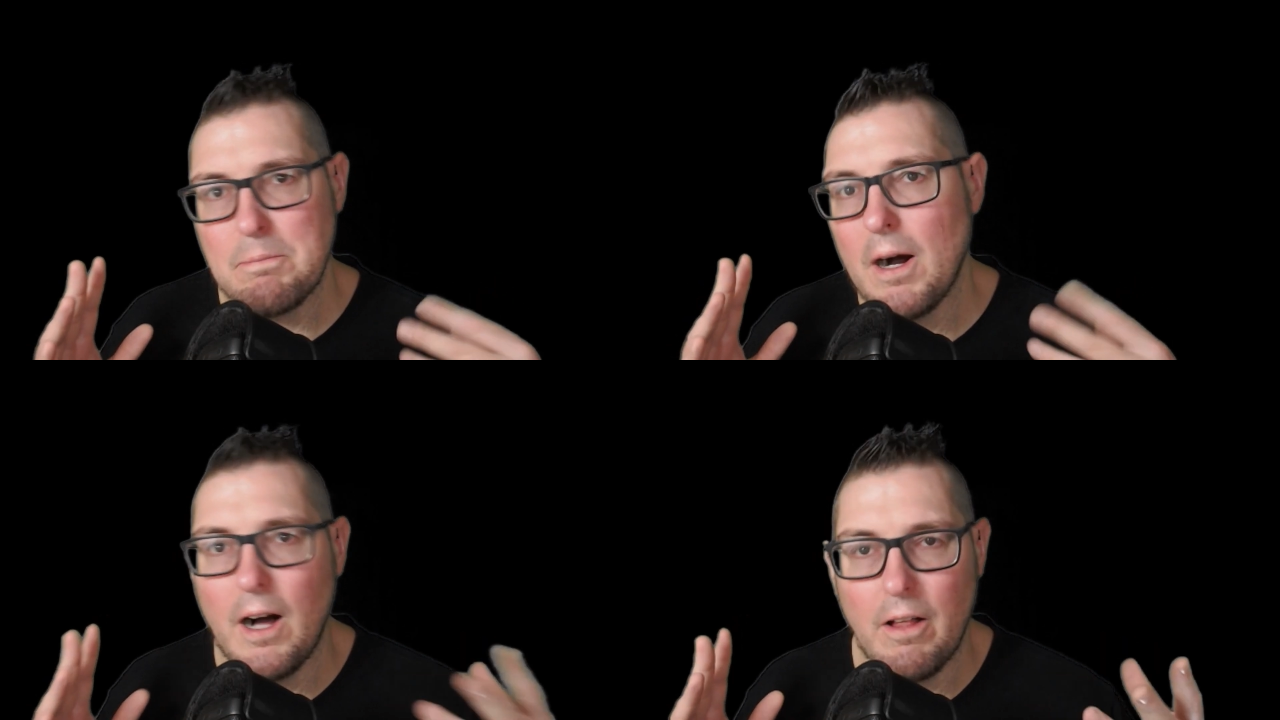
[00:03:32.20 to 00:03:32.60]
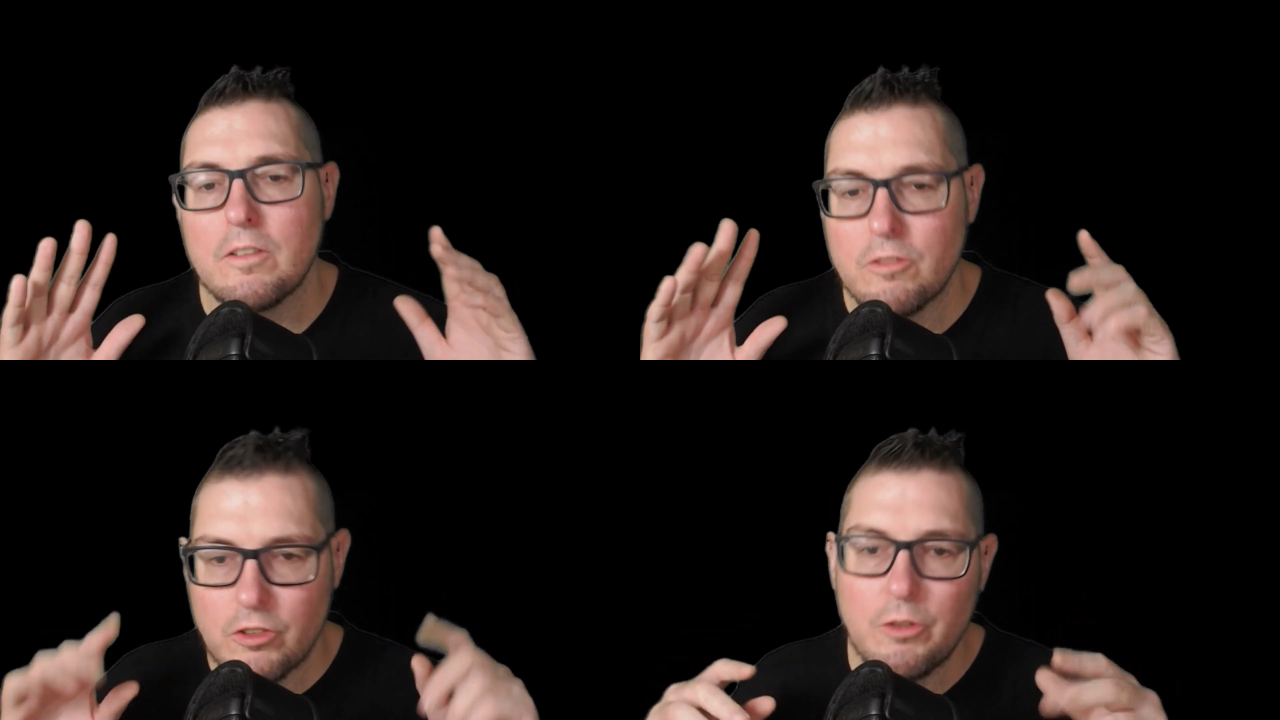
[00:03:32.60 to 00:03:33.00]

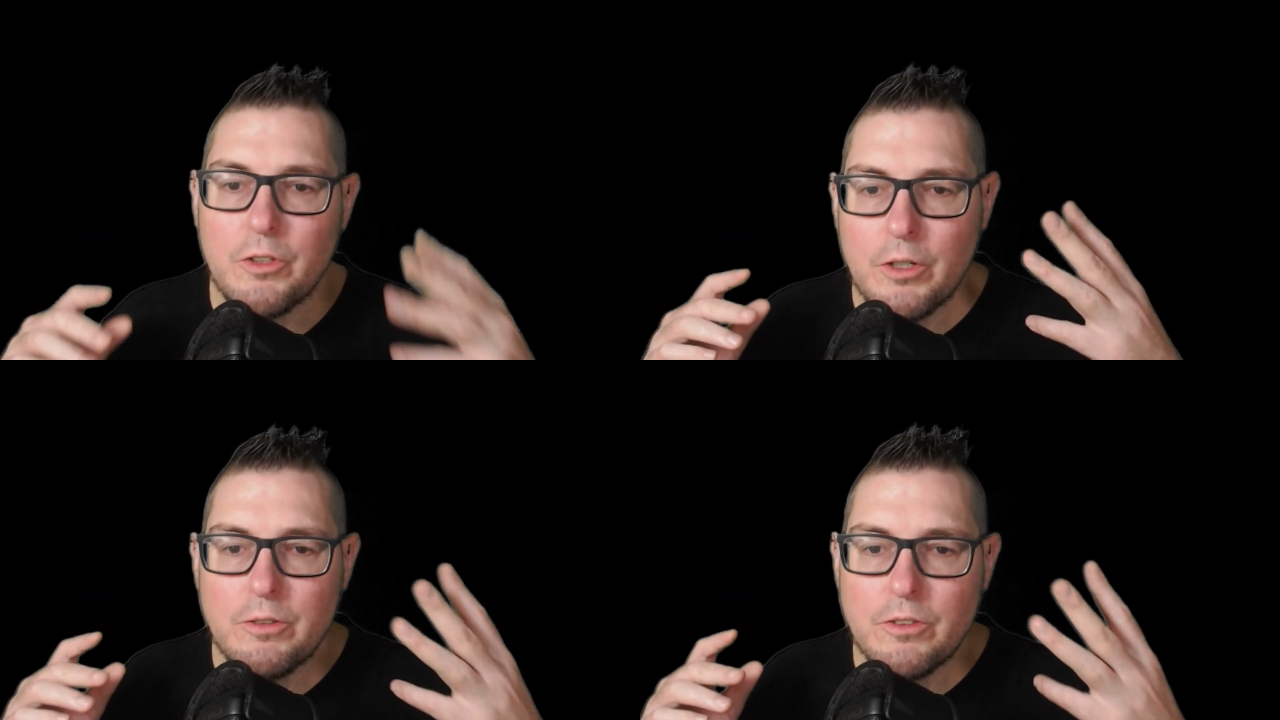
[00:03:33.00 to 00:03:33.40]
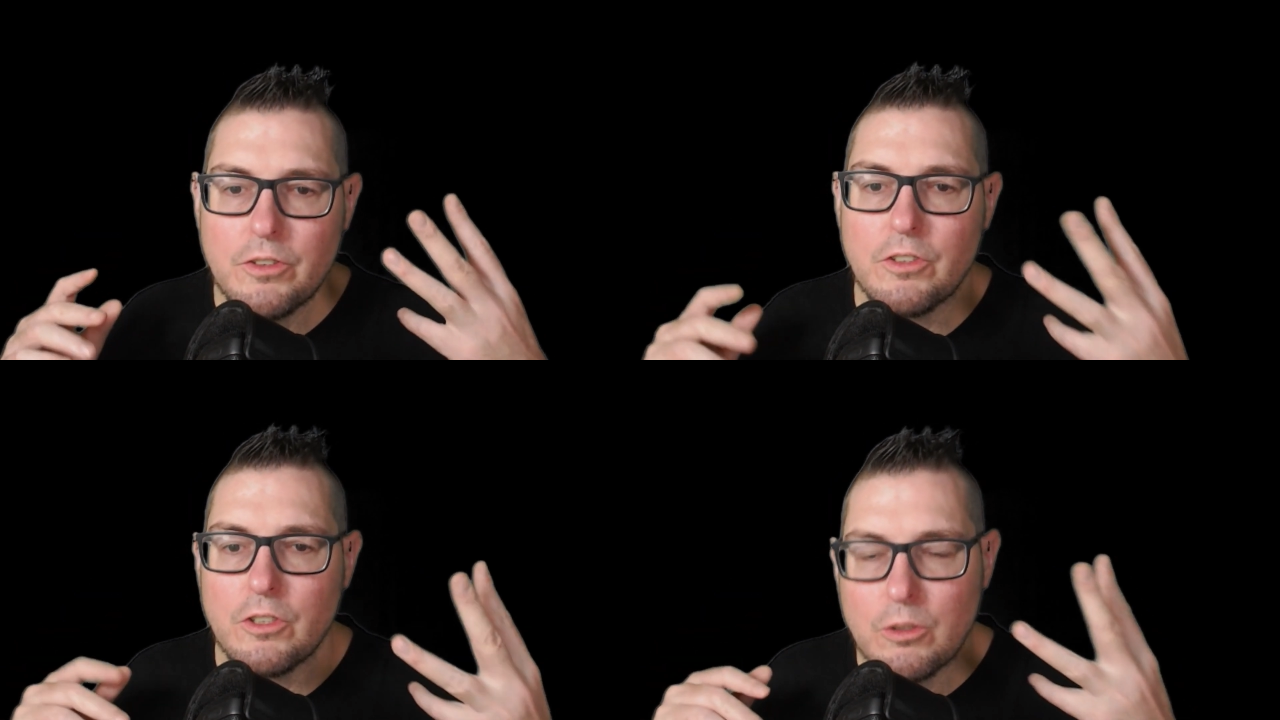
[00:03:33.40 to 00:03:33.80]
path. So
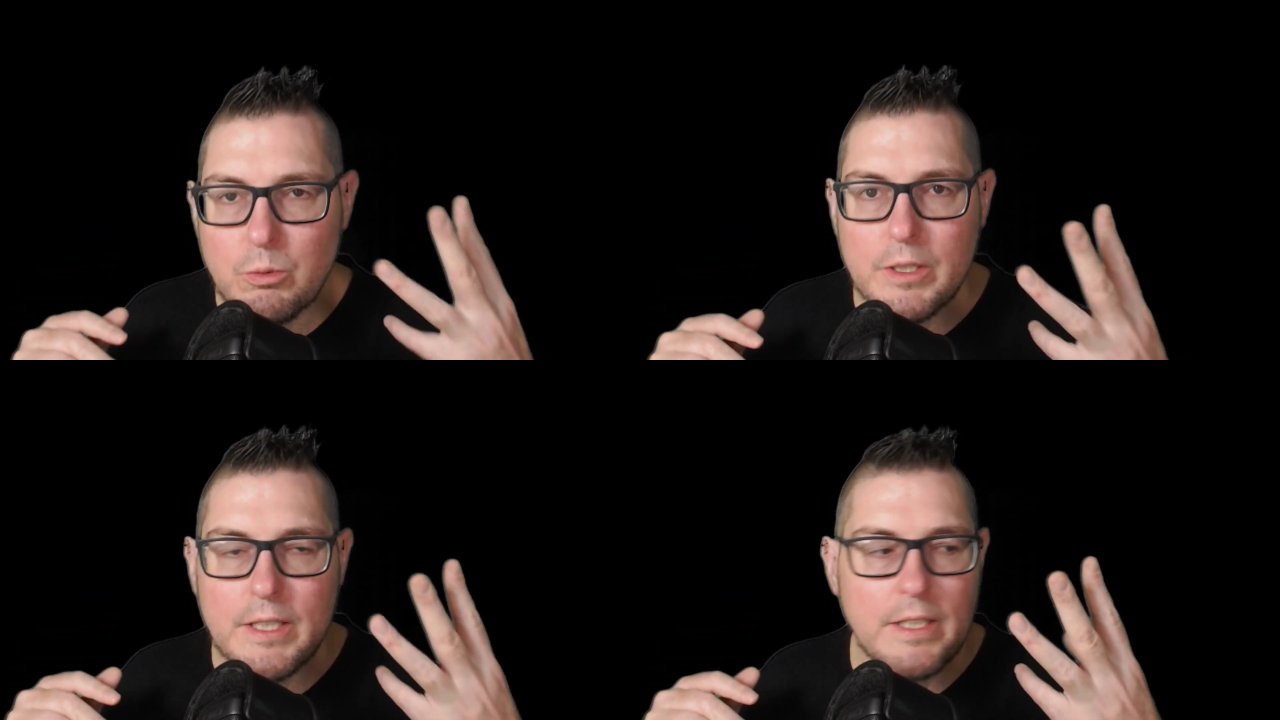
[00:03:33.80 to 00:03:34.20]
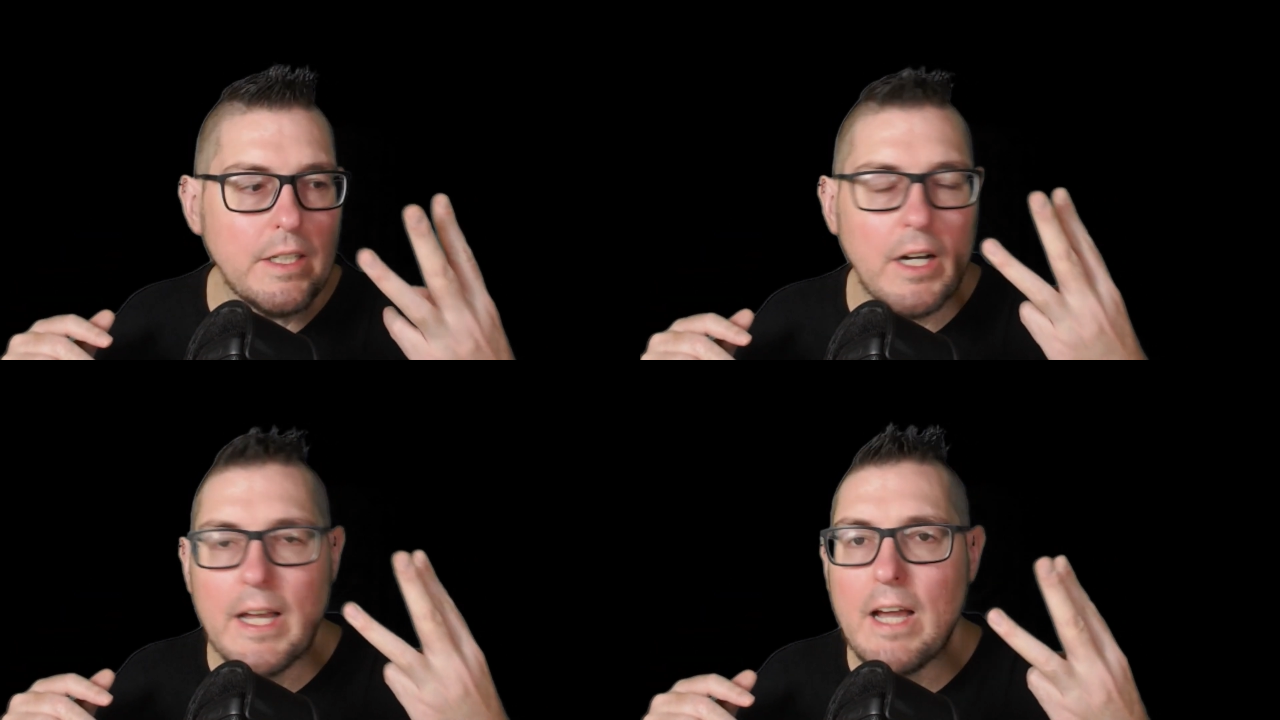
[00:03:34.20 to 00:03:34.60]
those 3
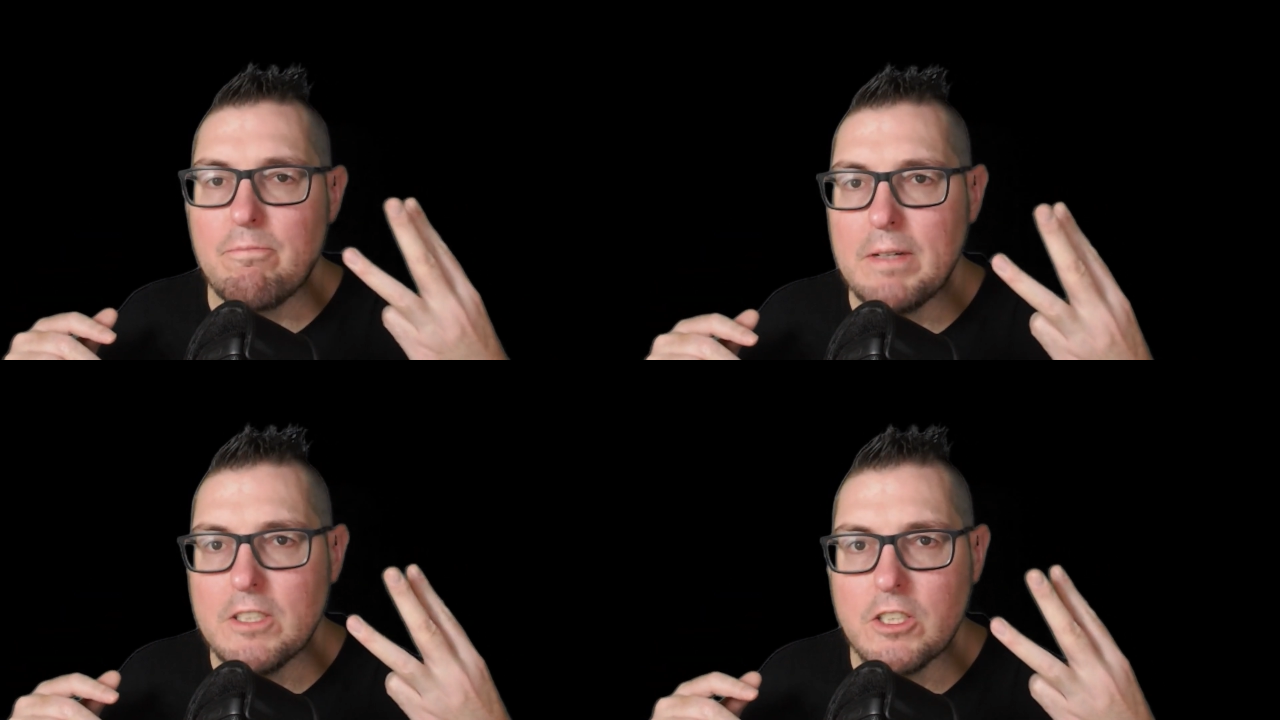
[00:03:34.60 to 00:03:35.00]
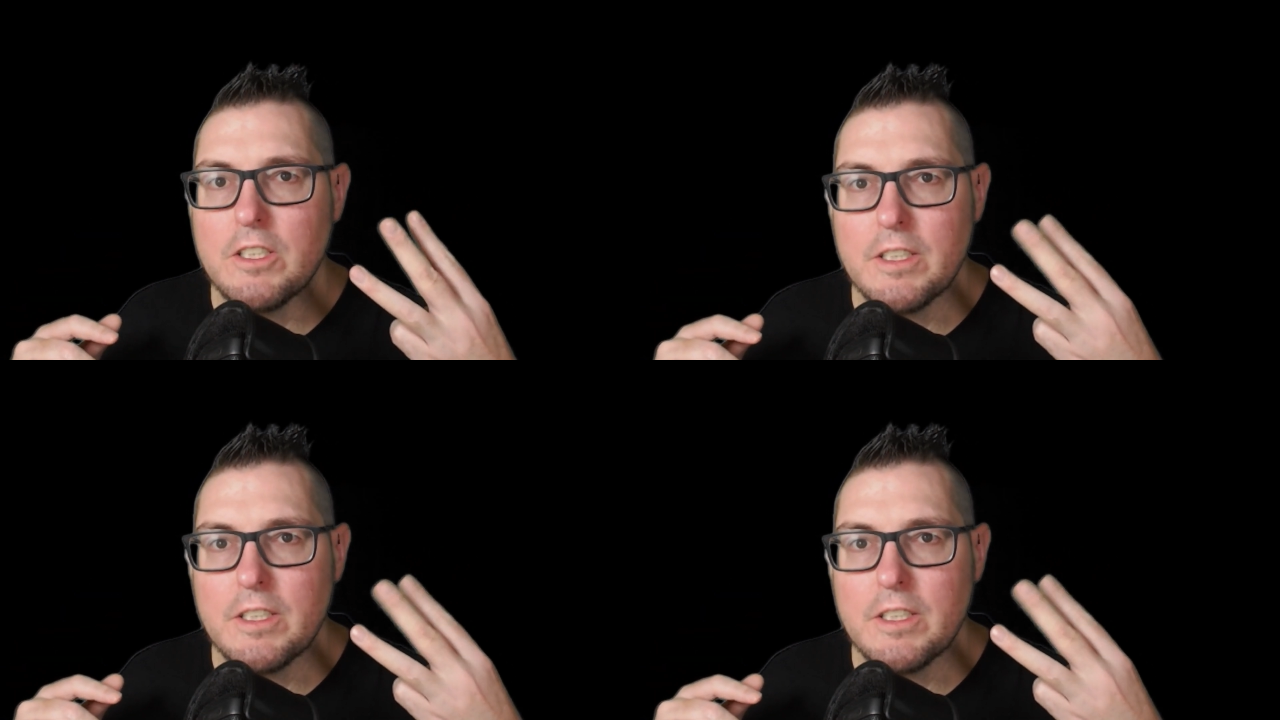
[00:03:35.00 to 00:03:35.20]
that I have mentioned